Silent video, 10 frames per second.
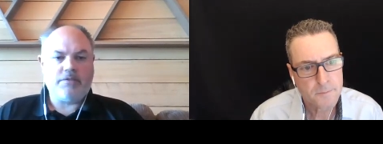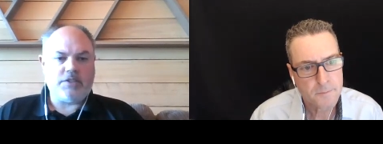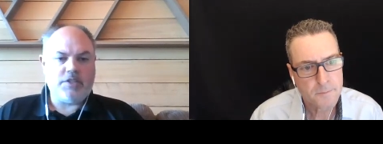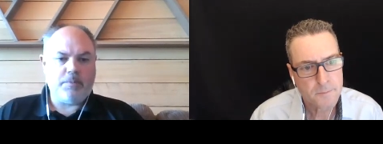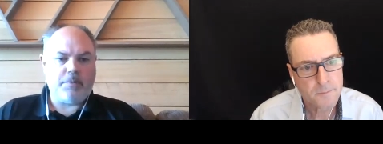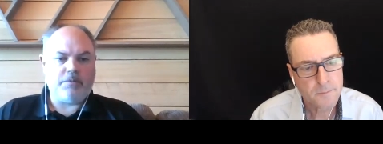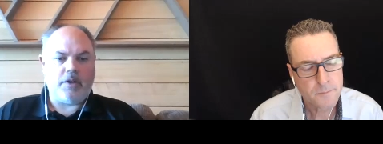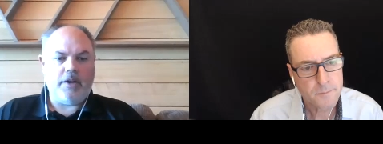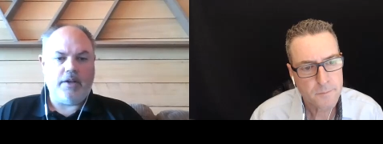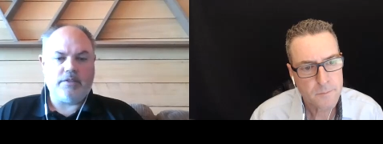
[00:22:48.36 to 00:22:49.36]
Speaker 1: to
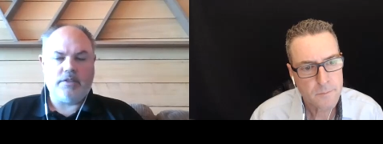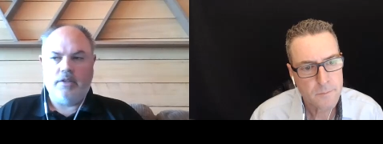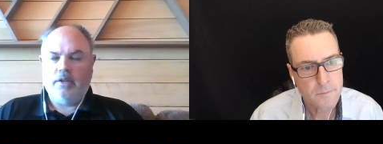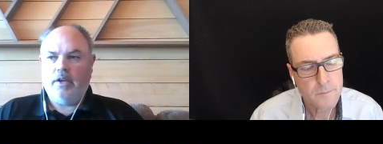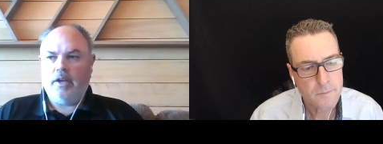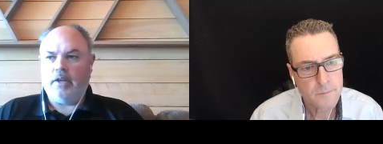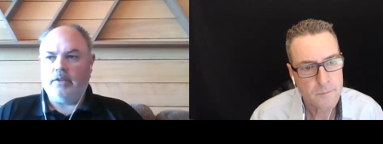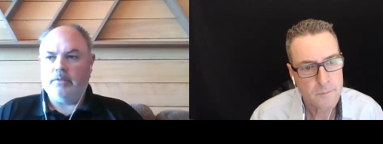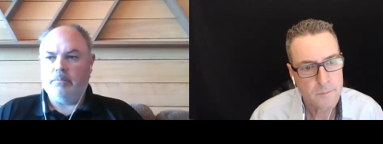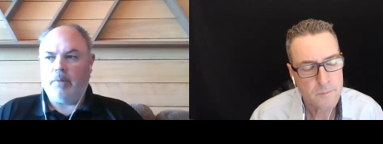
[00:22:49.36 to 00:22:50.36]
typify it.
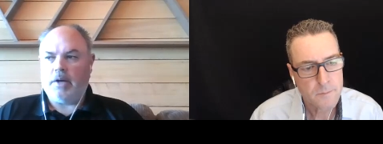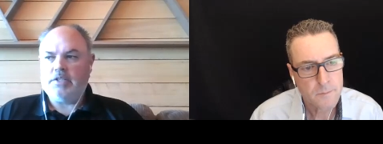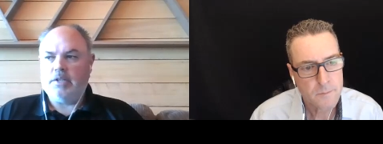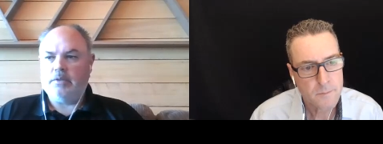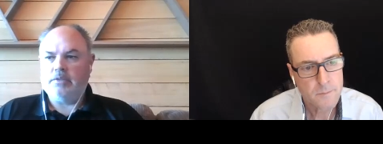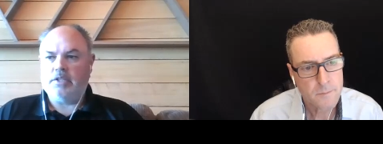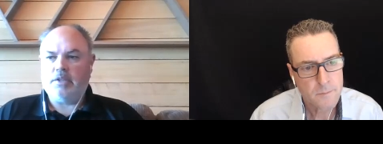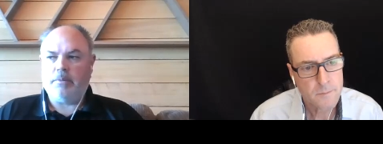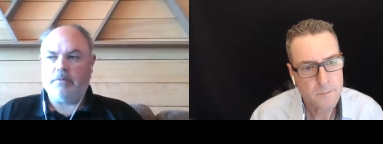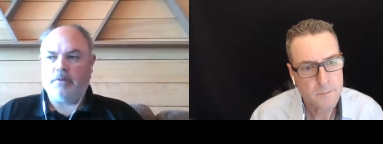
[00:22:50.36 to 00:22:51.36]
And to
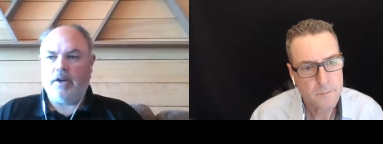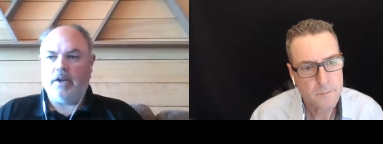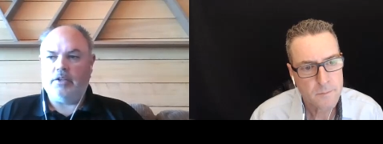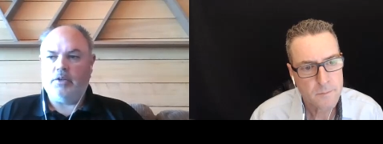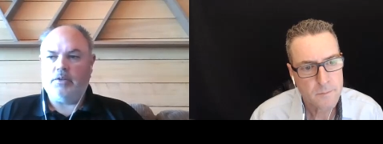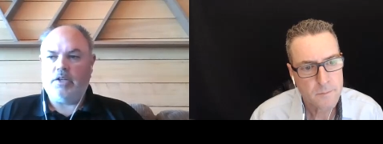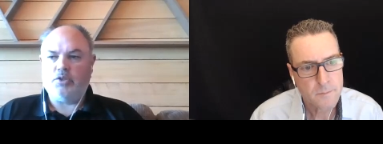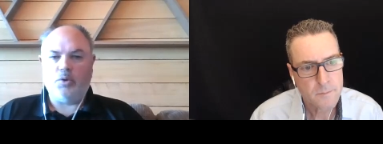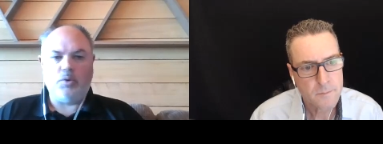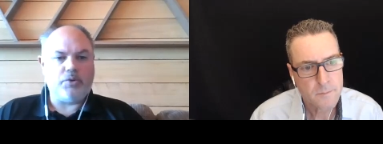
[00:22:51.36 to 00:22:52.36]
typify it, you need
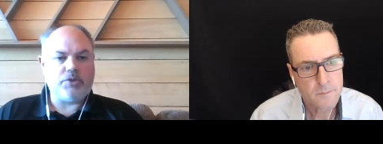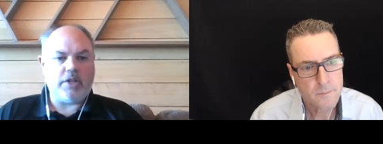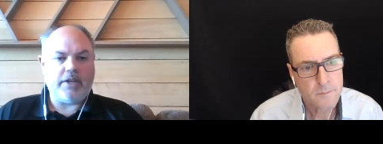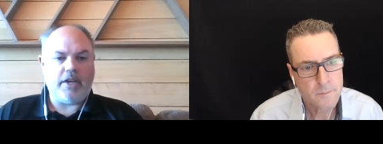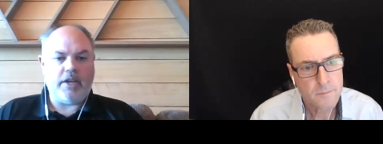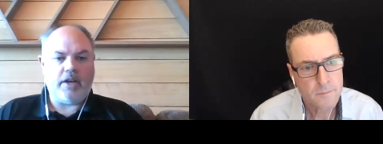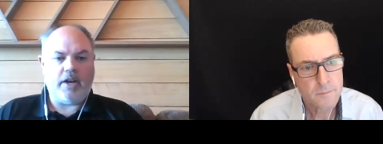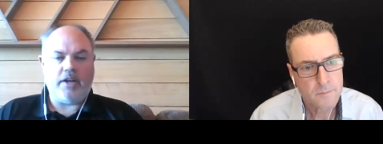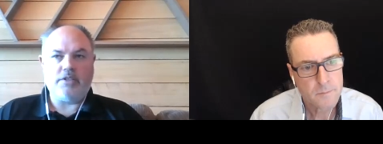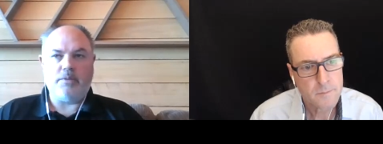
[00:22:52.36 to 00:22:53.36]
tools like
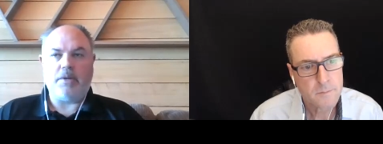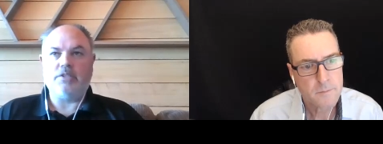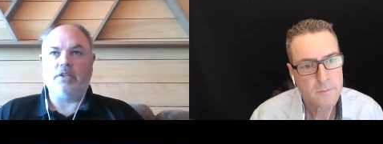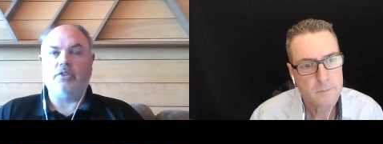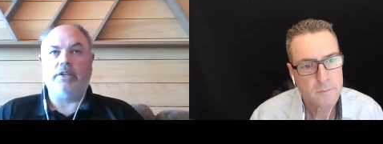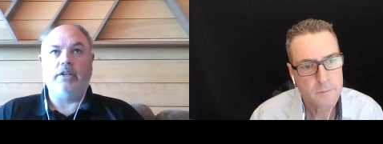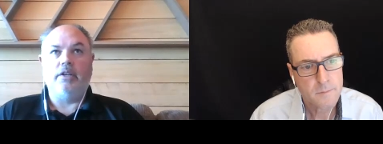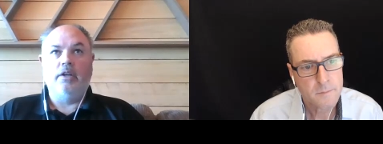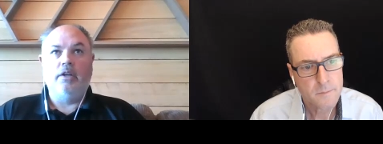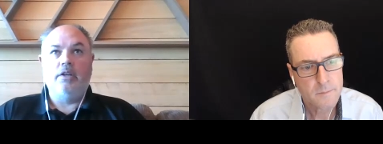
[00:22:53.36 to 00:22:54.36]
AI to basically
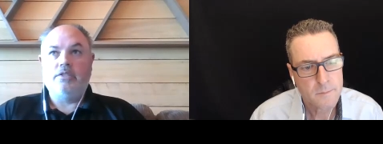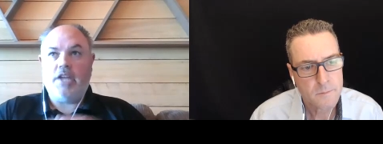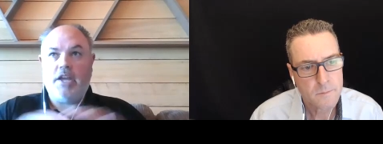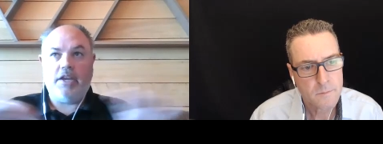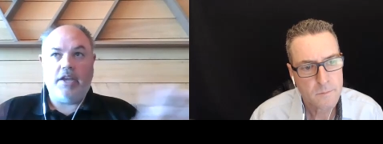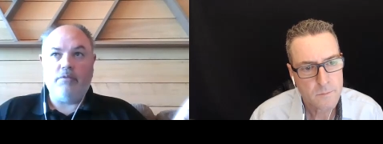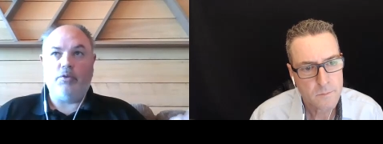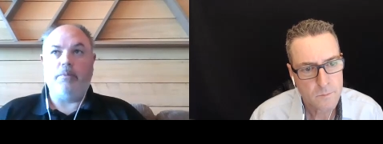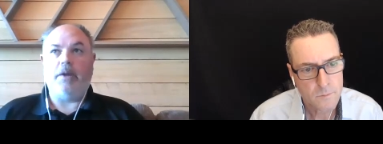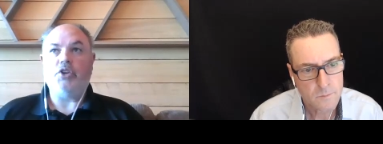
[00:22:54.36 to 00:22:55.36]
take
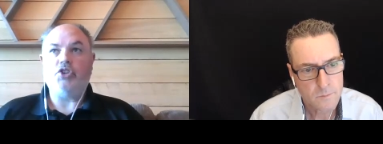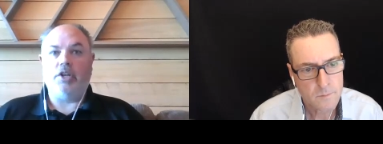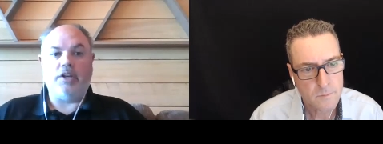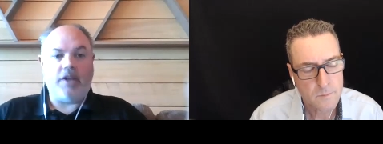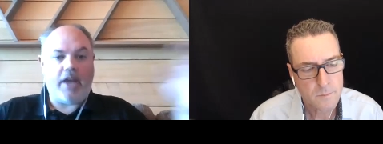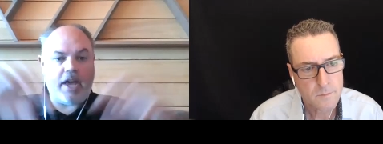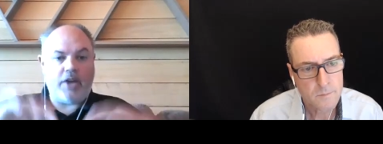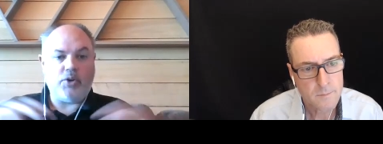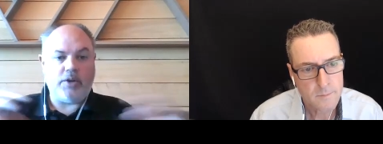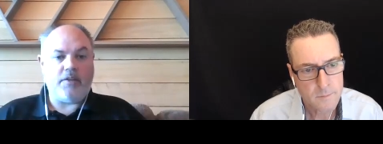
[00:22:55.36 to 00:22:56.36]
information and
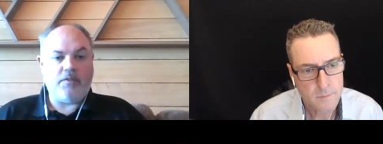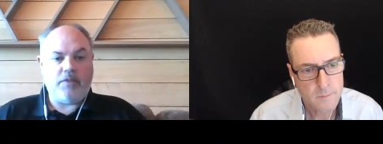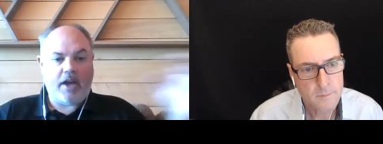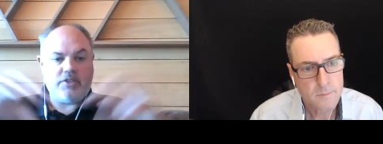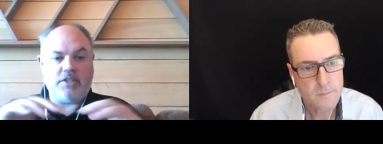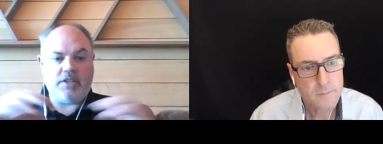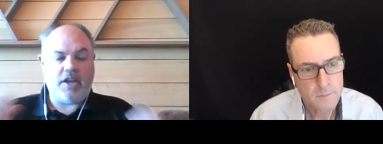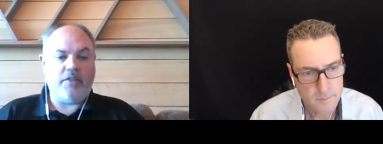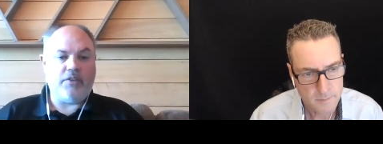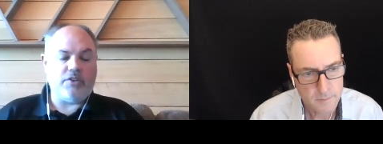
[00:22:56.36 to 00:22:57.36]
aggregate that
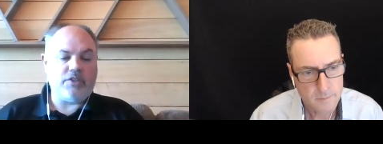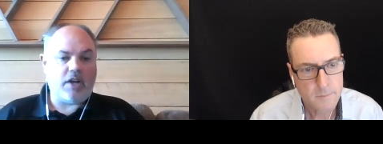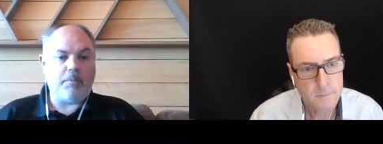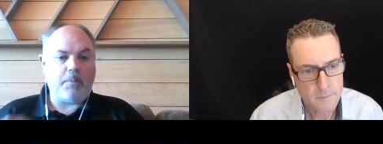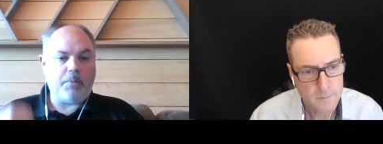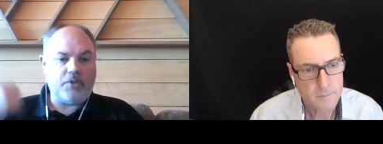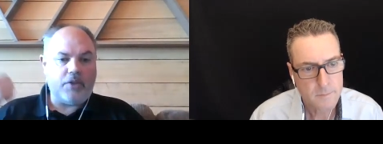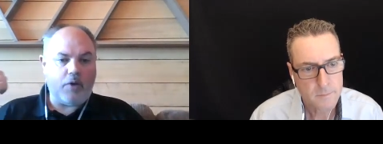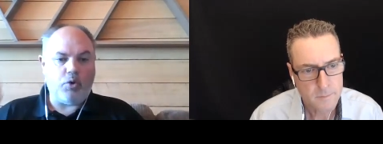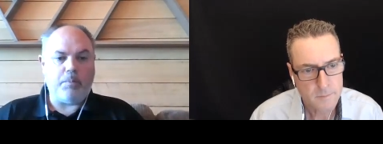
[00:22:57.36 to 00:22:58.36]
together to come up with
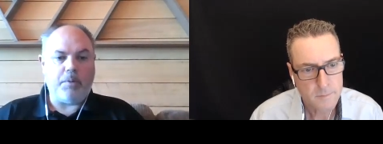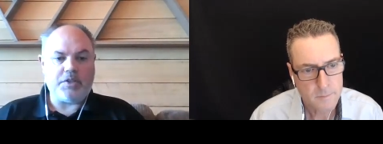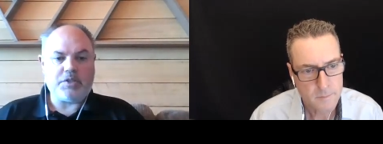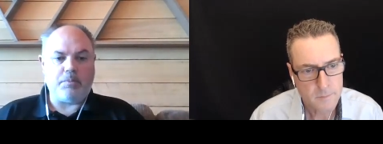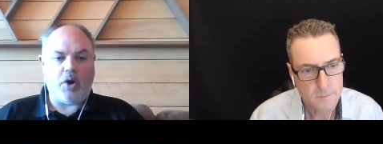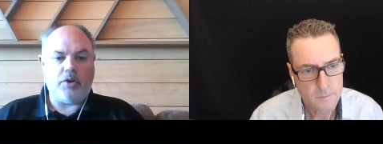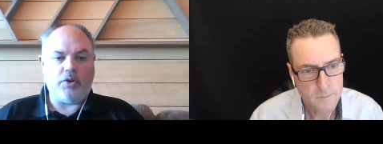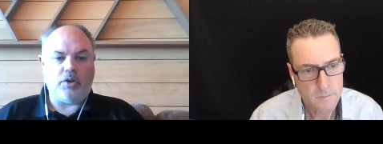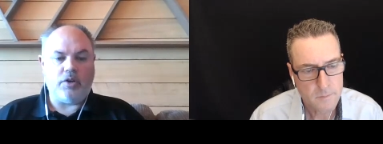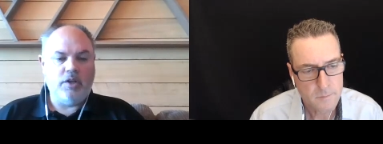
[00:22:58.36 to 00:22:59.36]
that robust
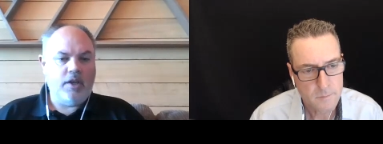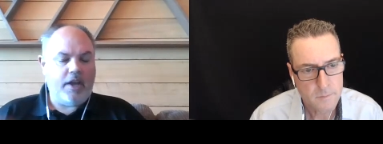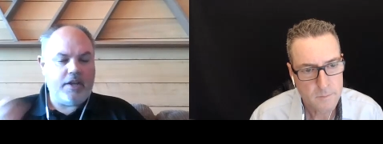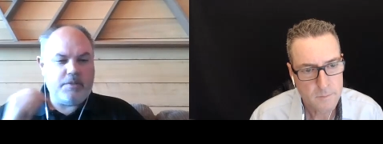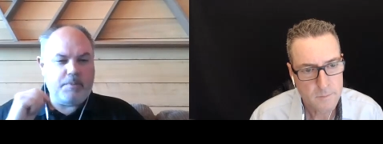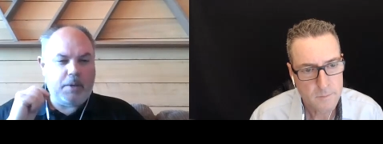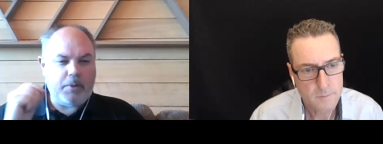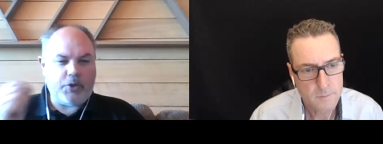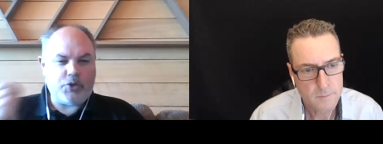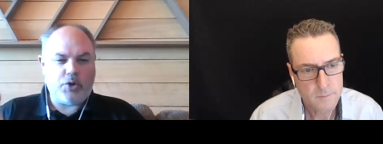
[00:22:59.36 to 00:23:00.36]
model and to be
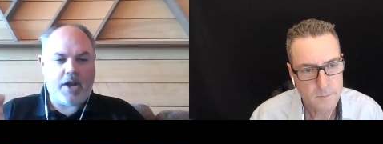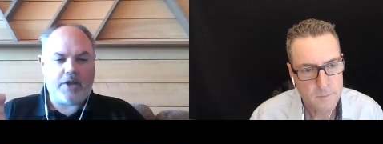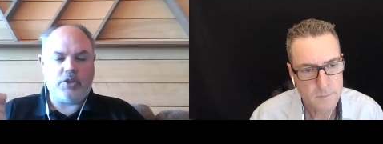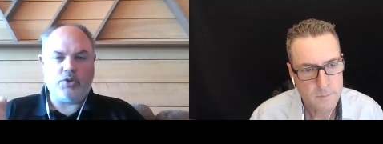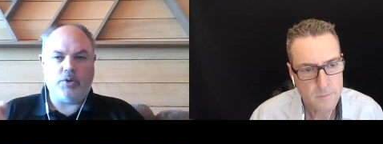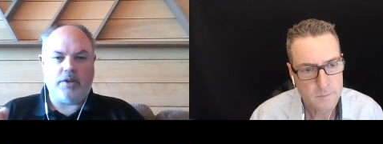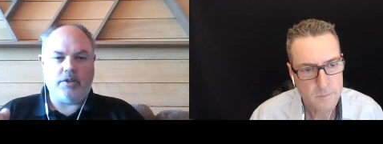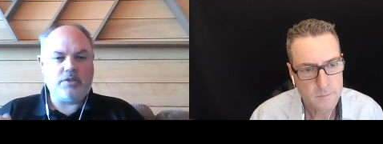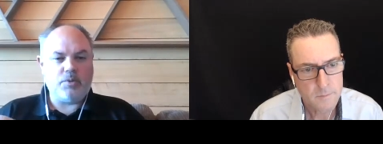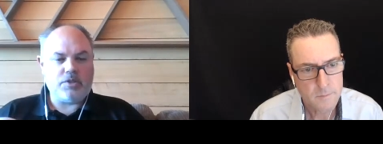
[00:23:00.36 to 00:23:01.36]
able to track the trend.
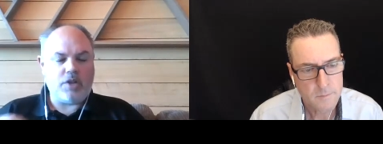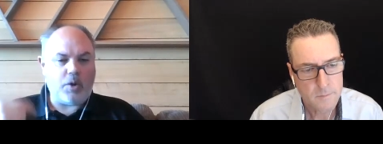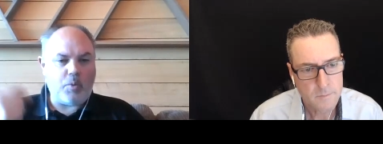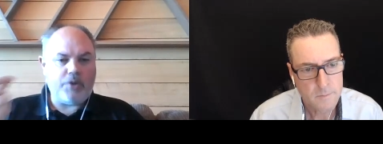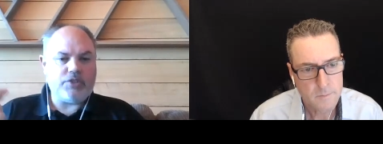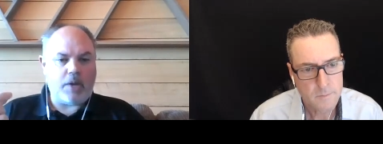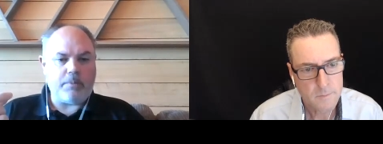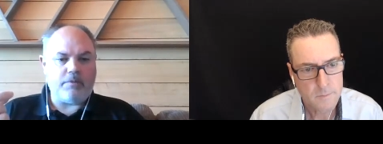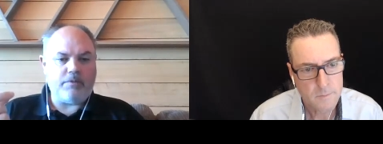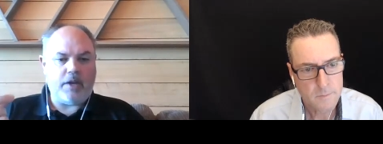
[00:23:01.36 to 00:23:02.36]
And so it's not a
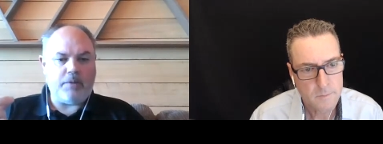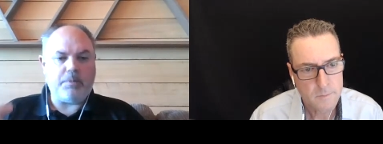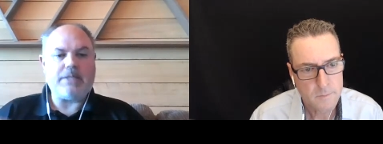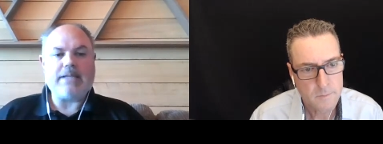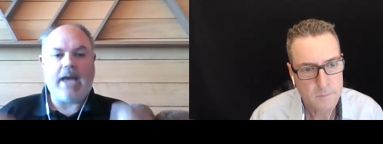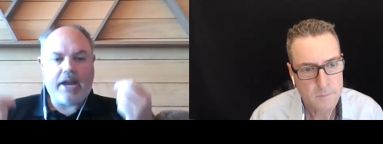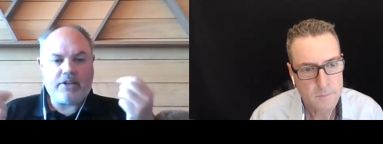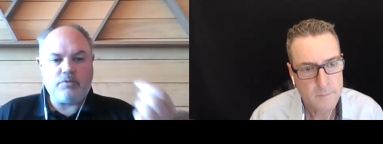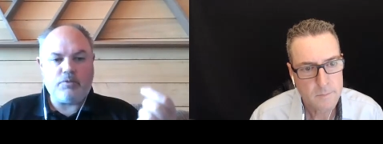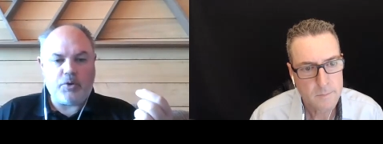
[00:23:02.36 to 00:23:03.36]
one-time event, but it's
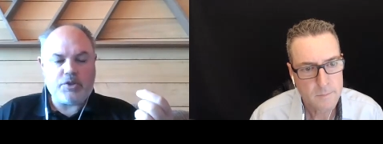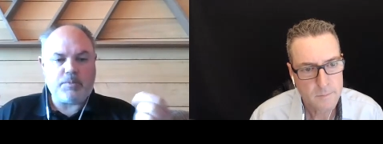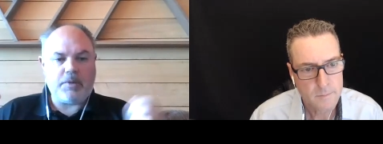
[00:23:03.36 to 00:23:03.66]
active forest